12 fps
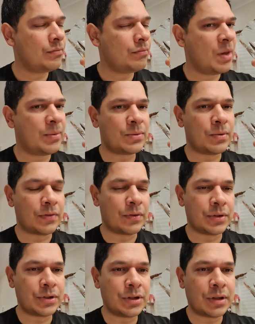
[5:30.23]
Maybe it's one of
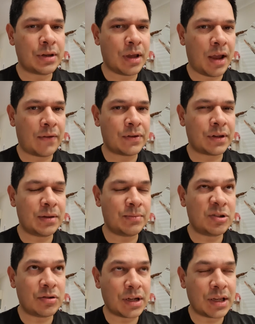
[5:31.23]
those you have to
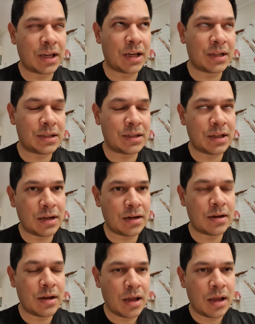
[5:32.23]
keep drinking it and
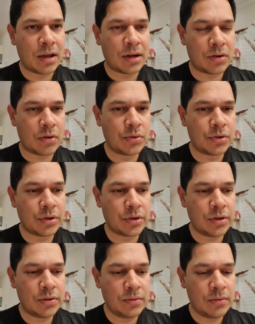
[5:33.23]
then grows on
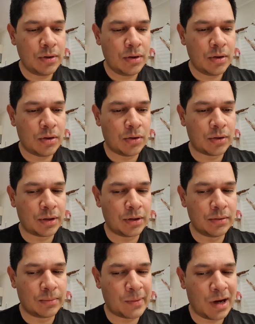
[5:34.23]
you. Or
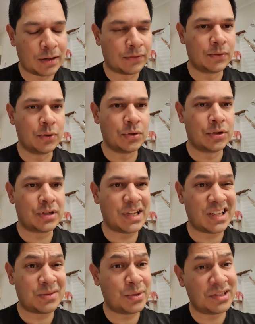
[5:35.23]
you kind of lose your
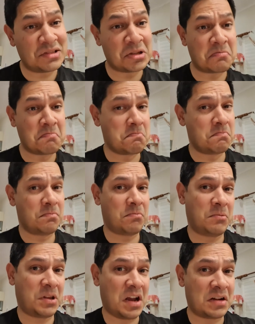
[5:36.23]
taste buds and
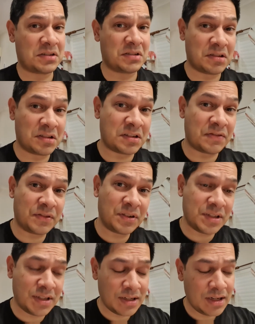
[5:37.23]
can't tell the
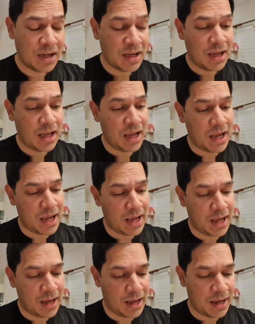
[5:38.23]
difference.
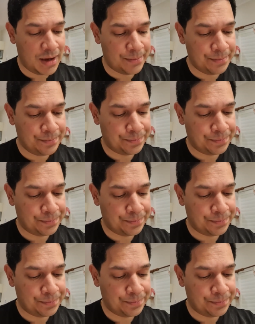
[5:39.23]
Yeah.